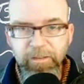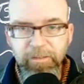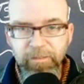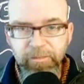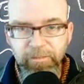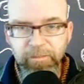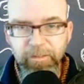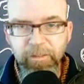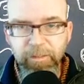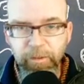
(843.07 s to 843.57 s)

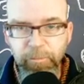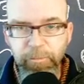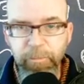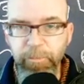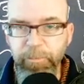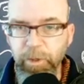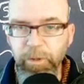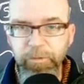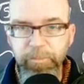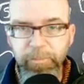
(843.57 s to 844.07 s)
the, the
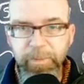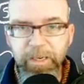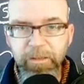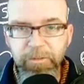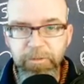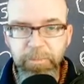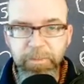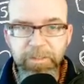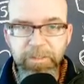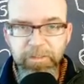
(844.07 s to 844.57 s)
proposed
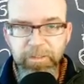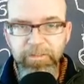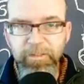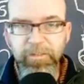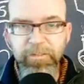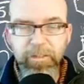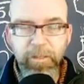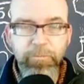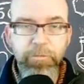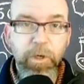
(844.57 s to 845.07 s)
parent species
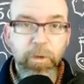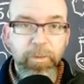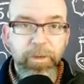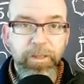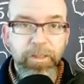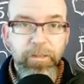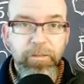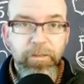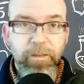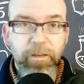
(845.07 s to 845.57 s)
as i'm
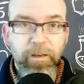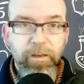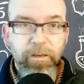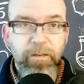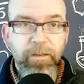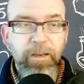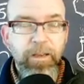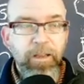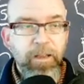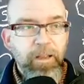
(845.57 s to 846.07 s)
showing
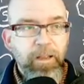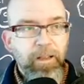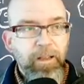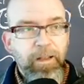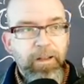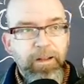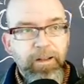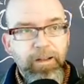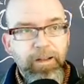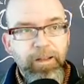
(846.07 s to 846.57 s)
here
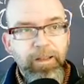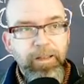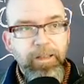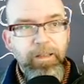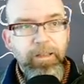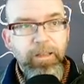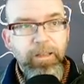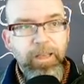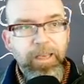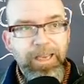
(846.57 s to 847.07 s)
uh,
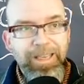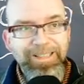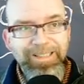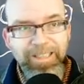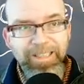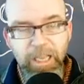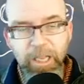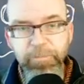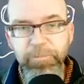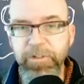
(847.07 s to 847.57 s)

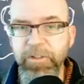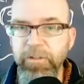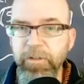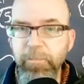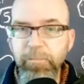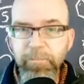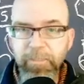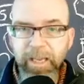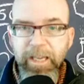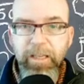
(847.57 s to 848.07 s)
attempts
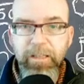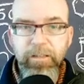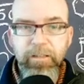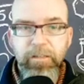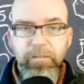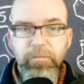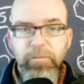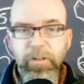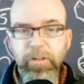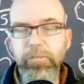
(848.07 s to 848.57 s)
to
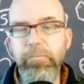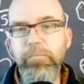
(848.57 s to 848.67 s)
mate with